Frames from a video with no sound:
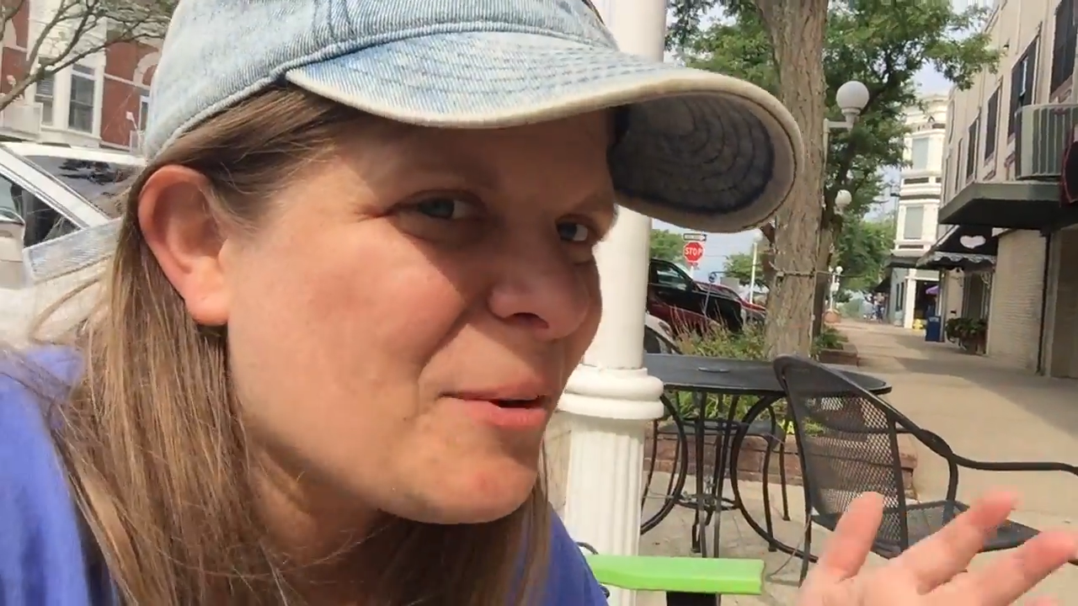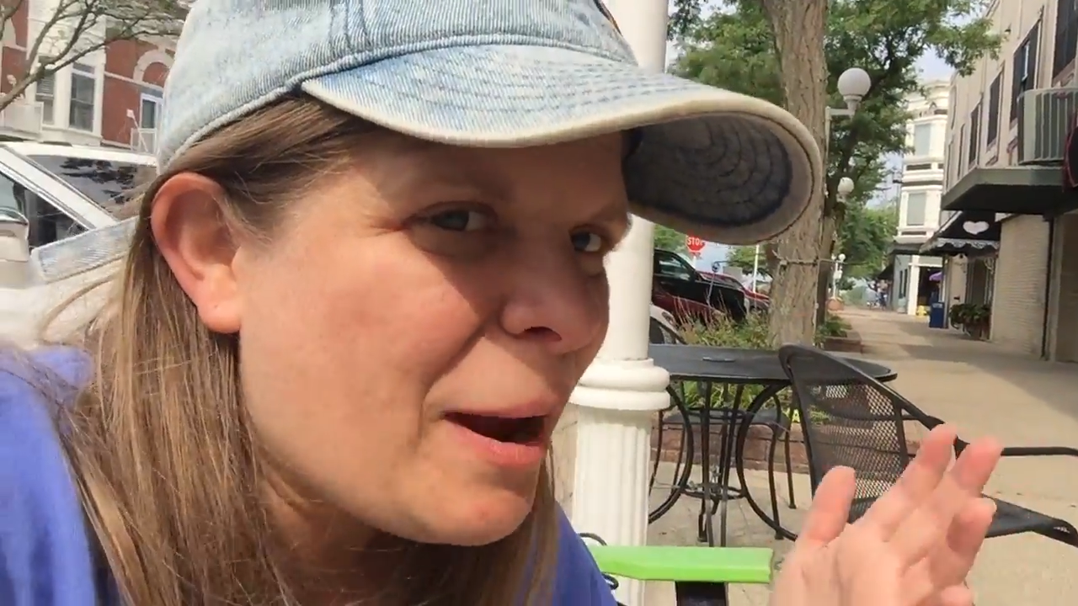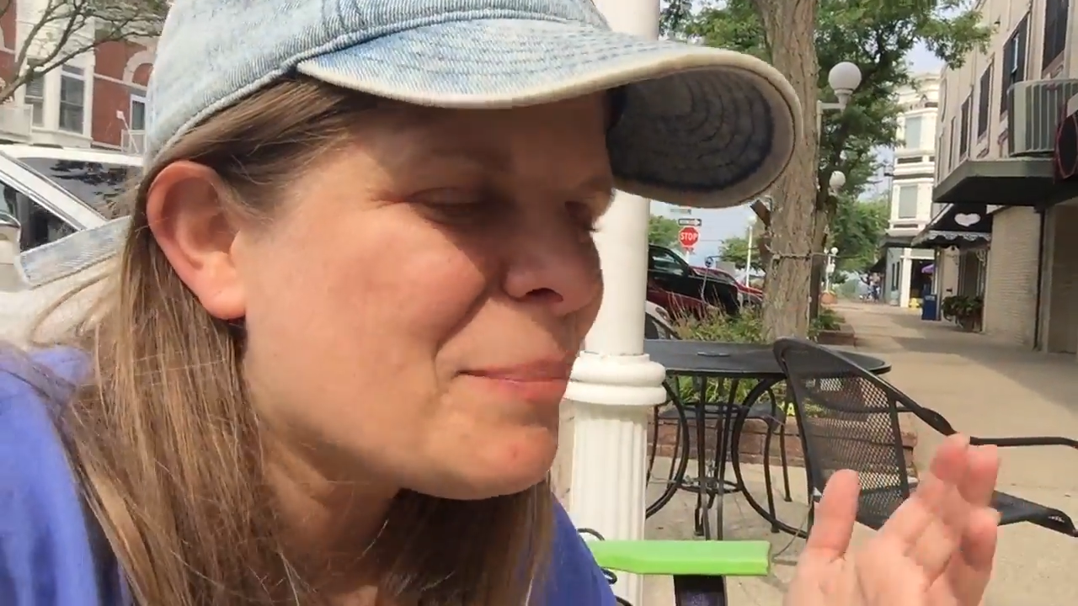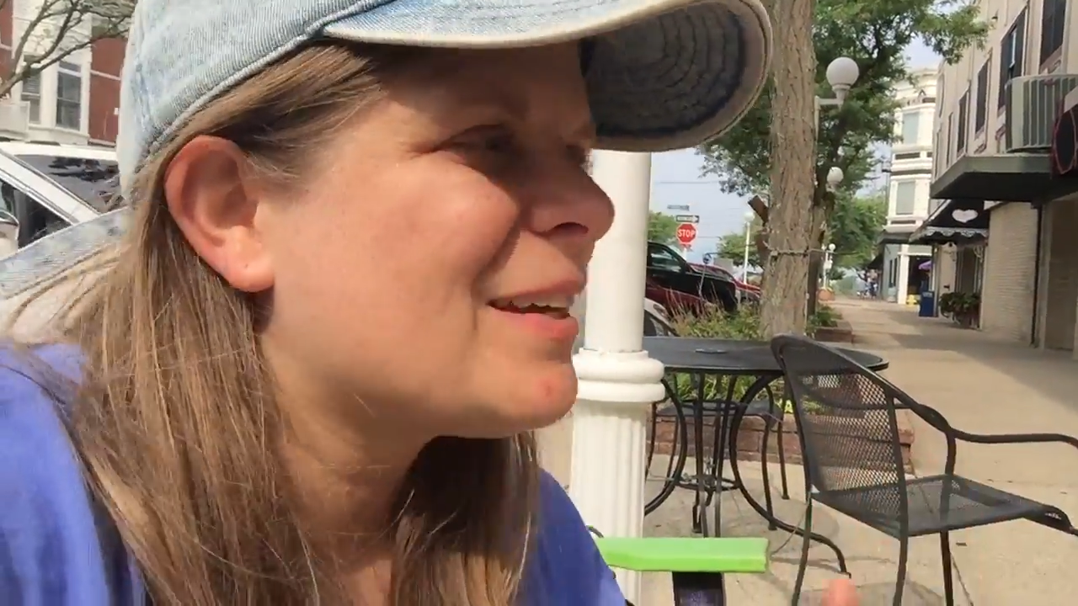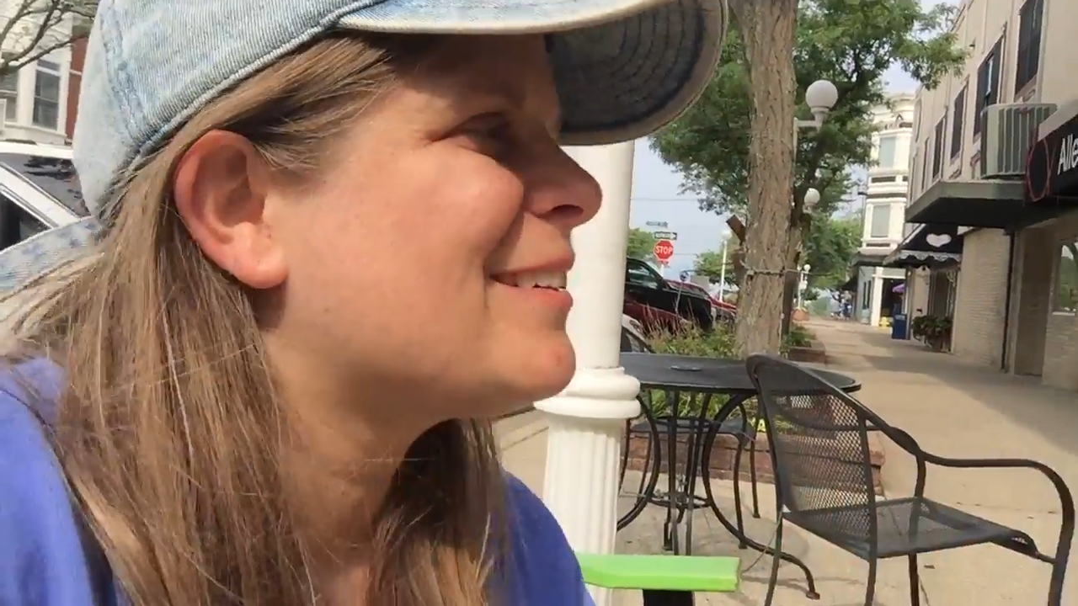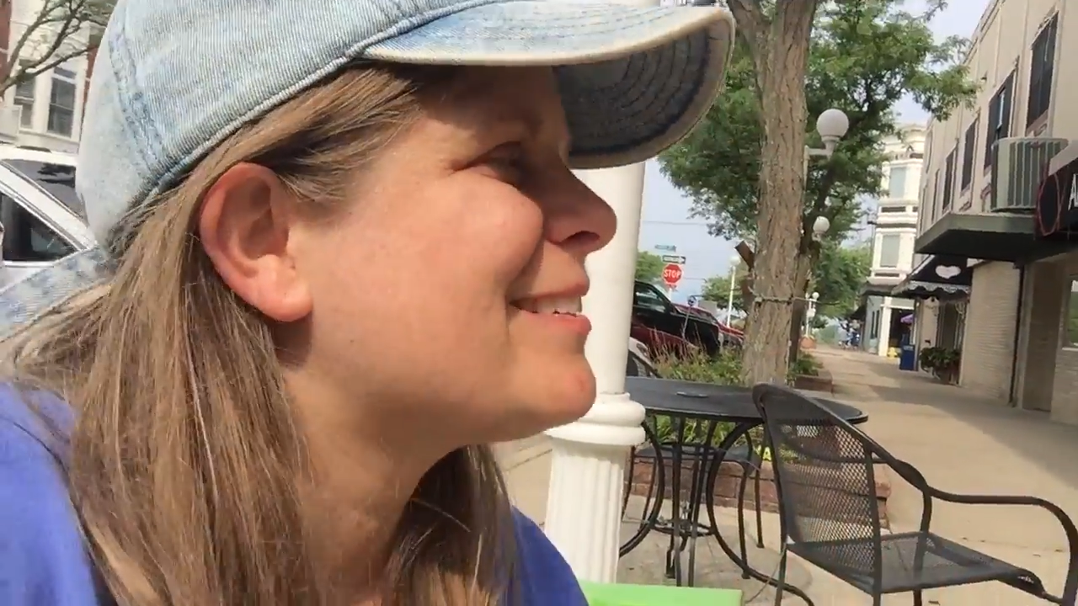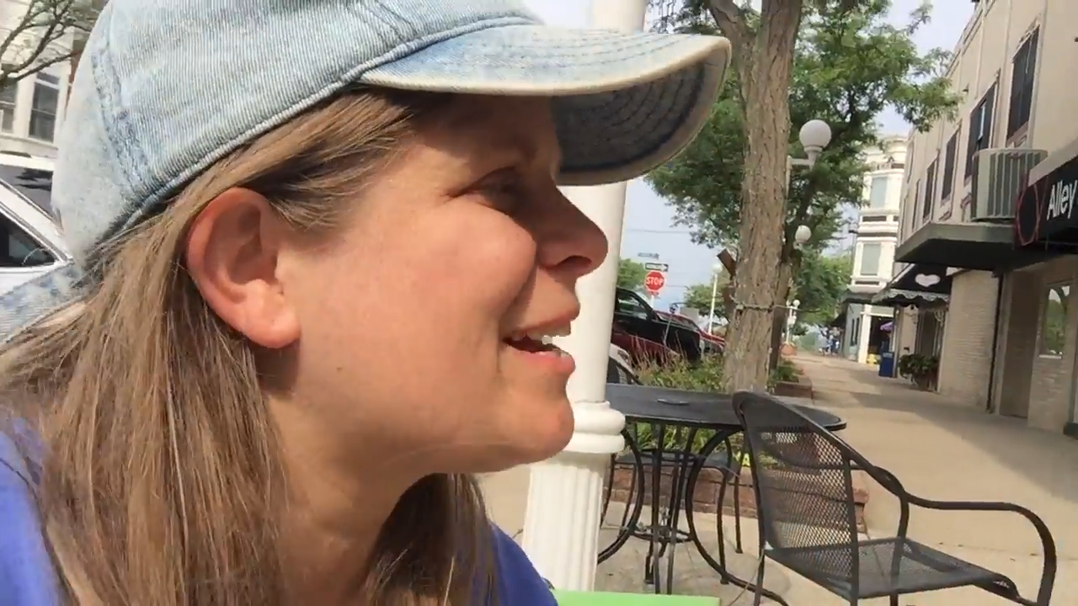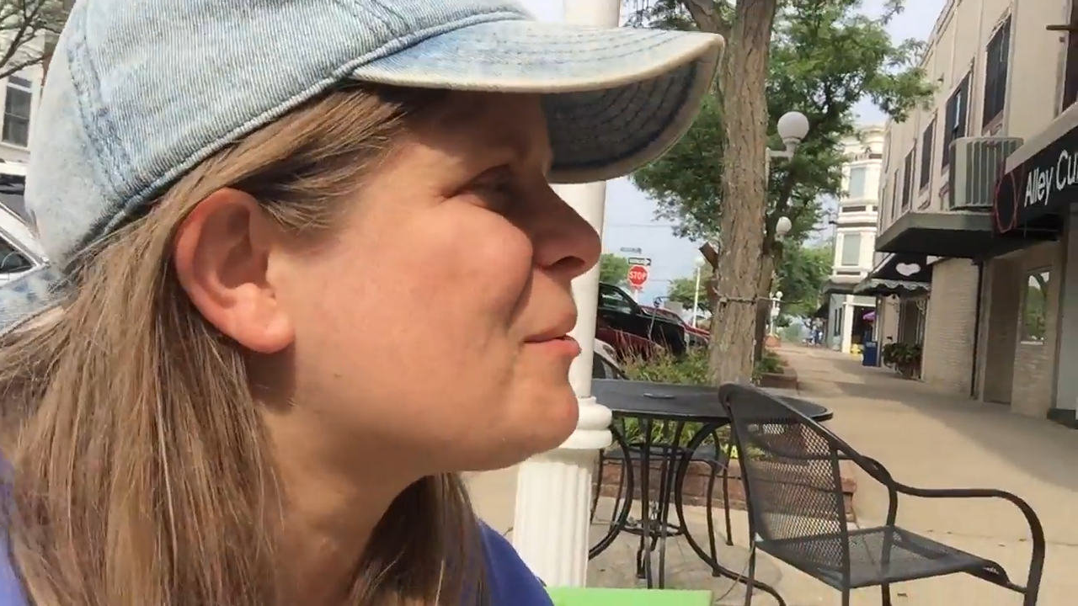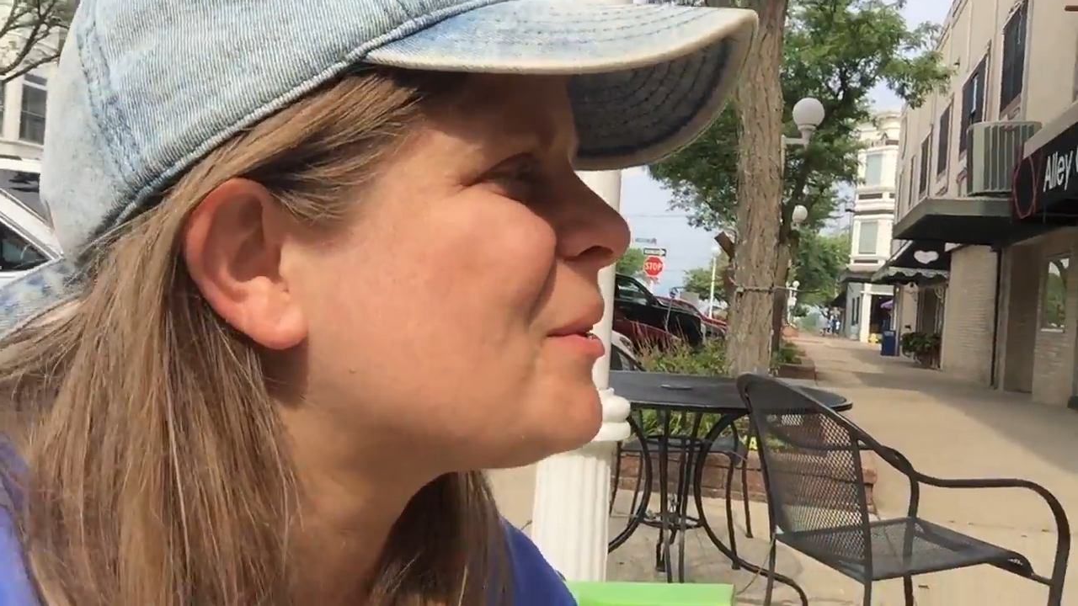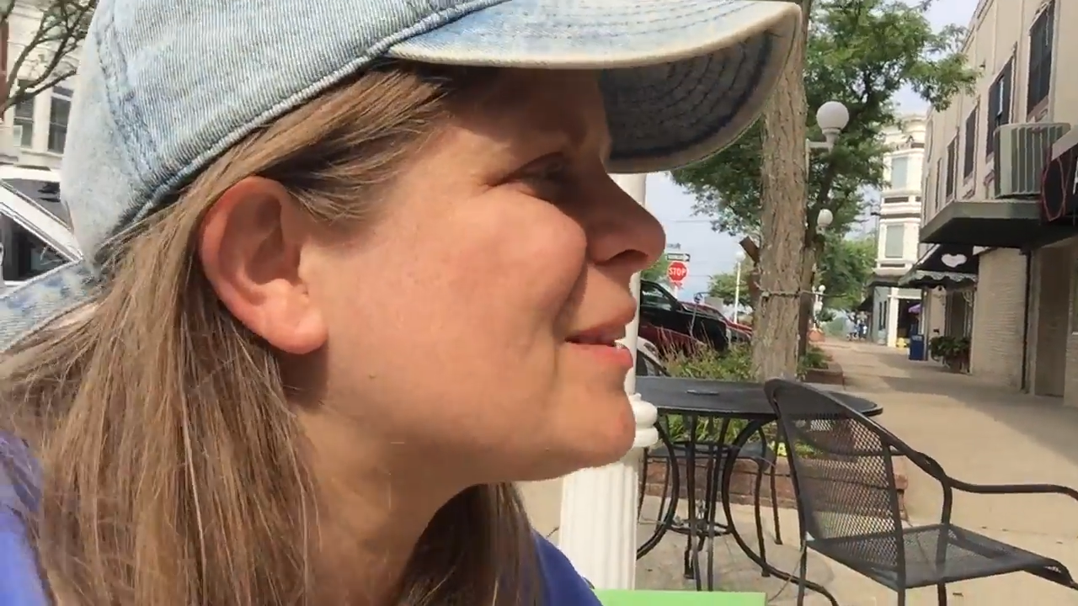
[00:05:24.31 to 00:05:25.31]
scrappy in
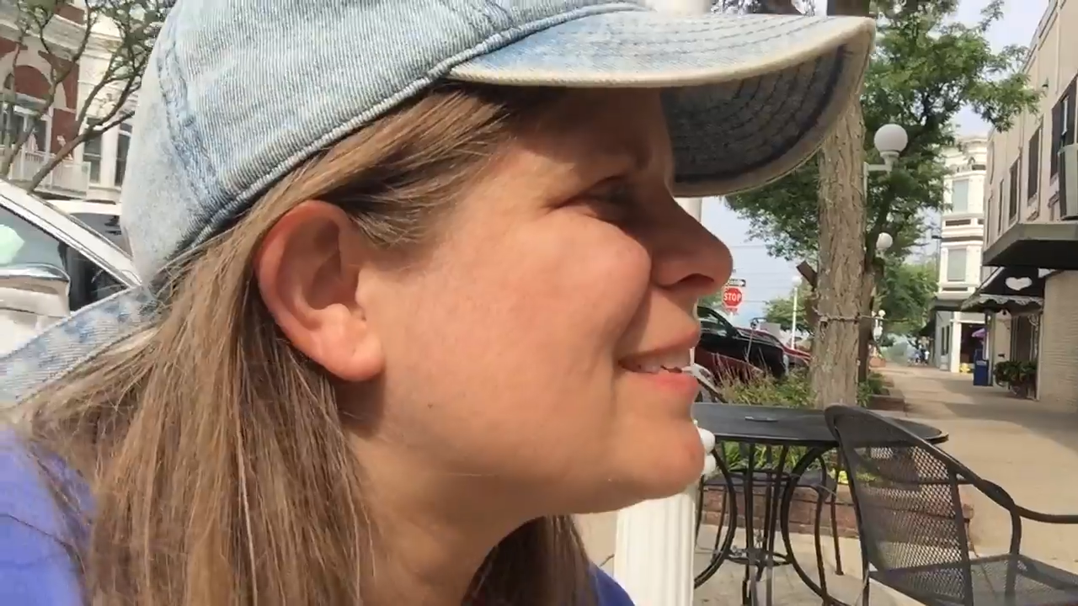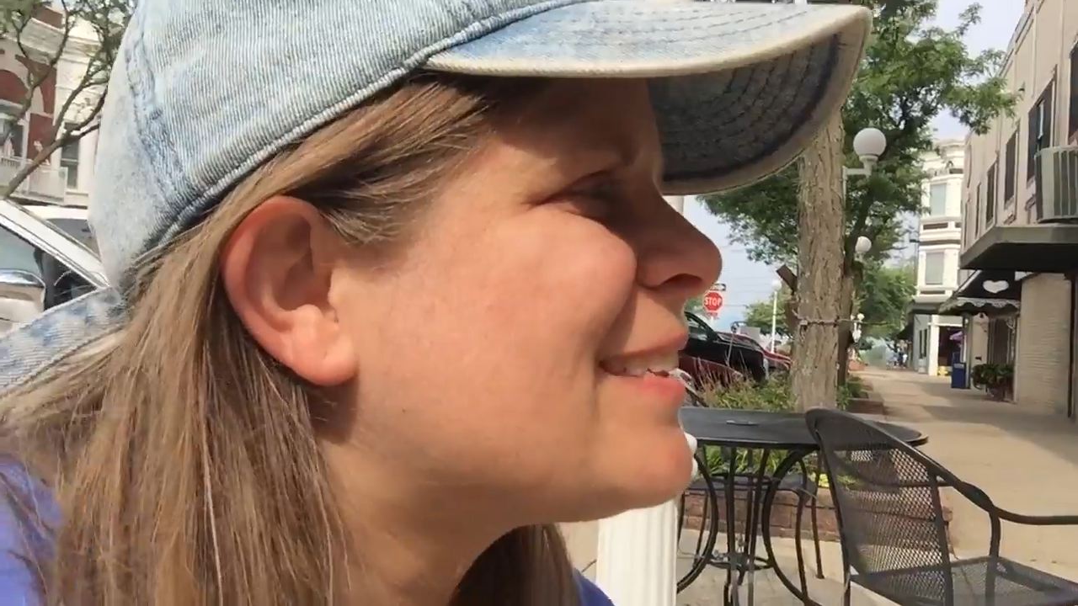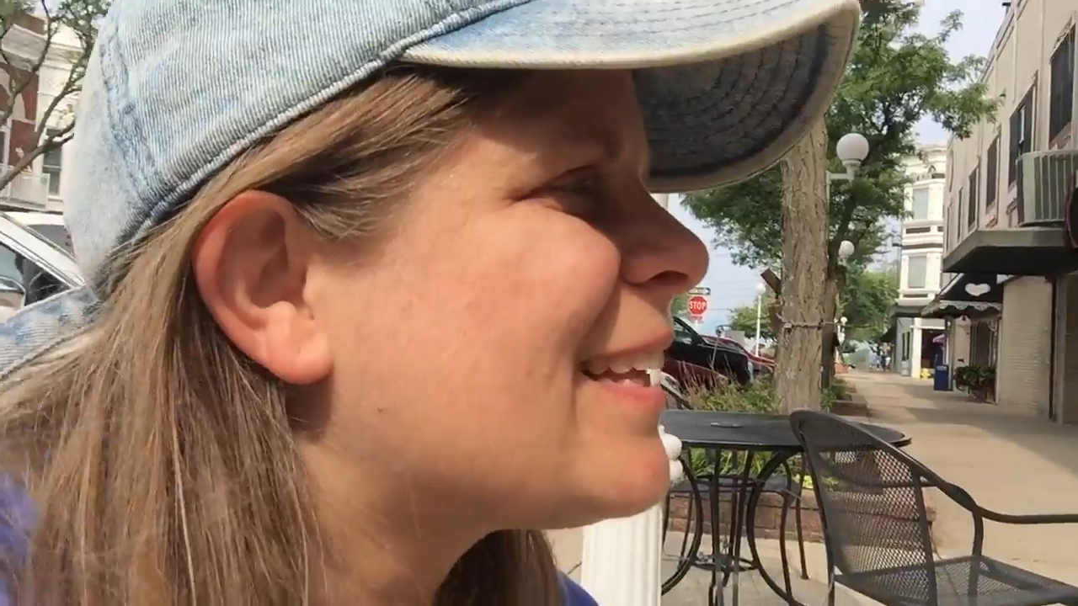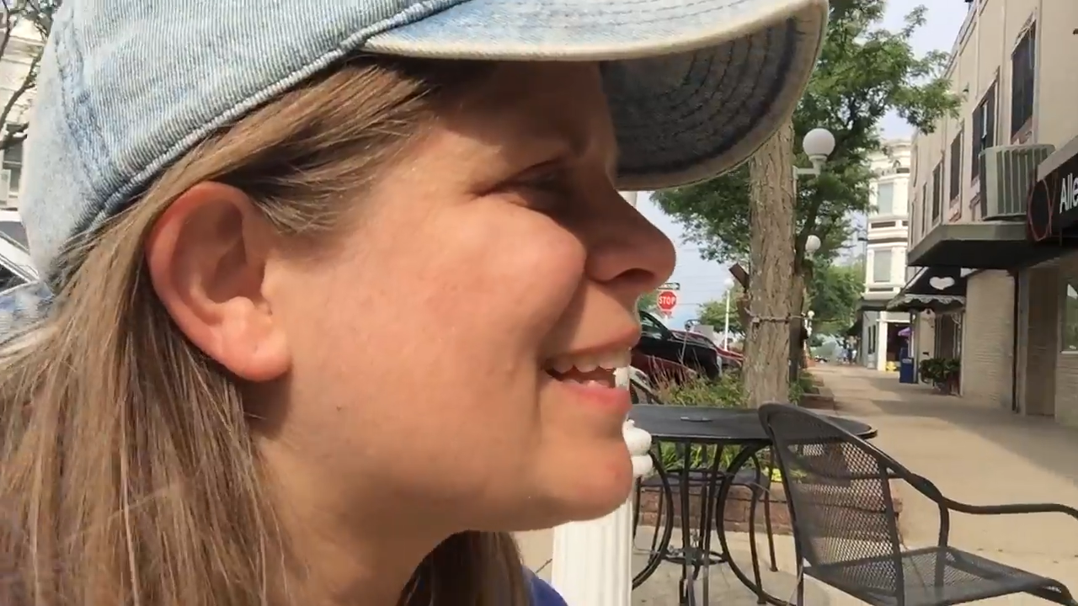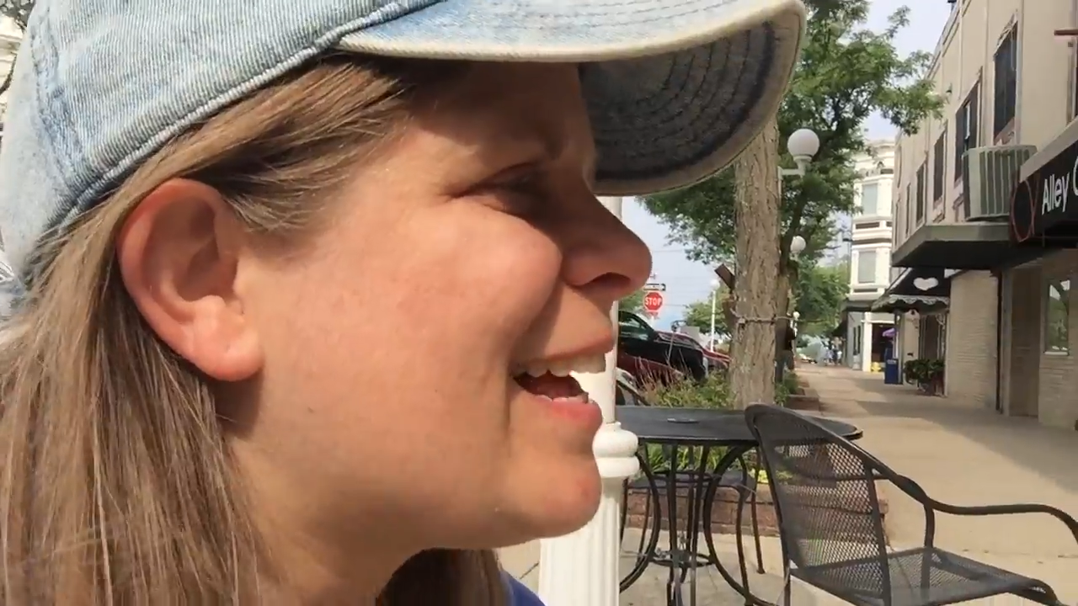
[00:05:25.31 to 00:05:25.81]
general is that,